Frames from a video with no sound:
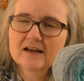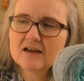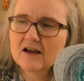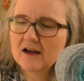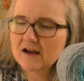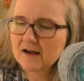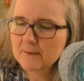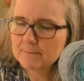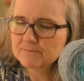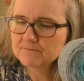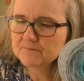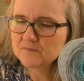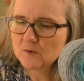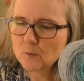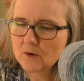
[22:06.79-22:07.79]
um,
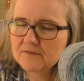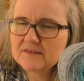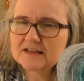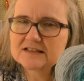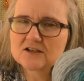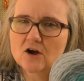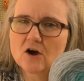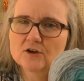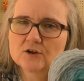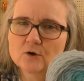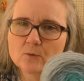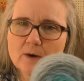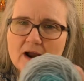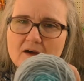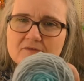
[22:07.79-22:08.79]
the one that's called
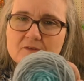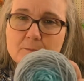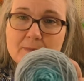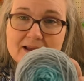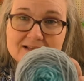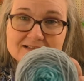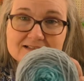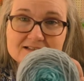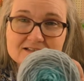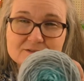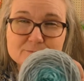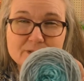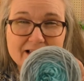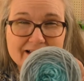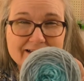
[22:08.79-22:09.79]
Around the Bases
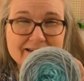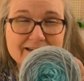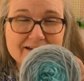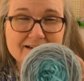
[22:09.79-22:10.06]
blanket.